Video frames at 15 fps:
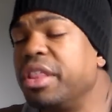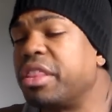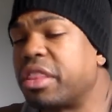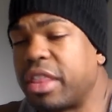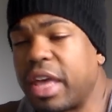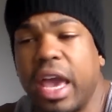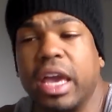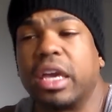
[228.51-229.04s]

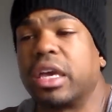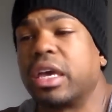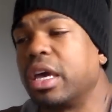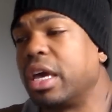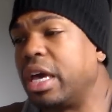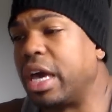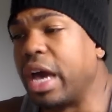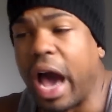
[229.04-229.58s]
Thank
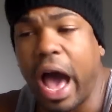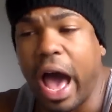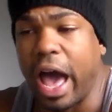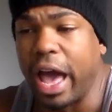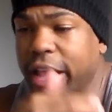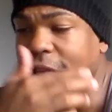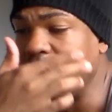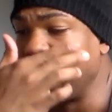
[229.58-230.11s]

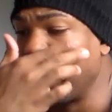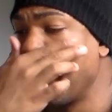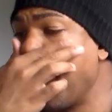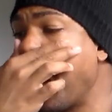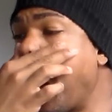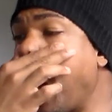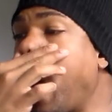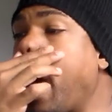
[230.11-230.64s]
God.
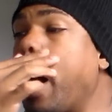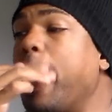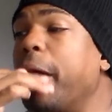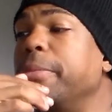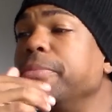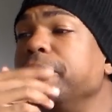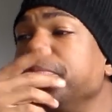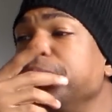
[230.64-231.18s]

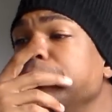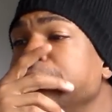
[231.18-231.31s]
Um,